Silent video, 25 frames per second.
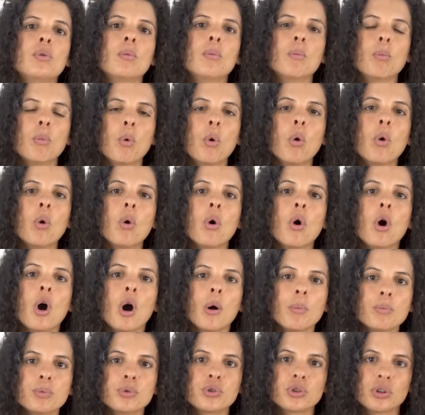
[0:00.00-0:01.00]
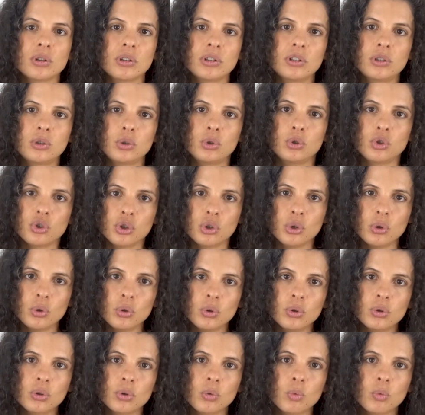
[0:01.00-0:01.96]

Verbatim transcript: more options to choose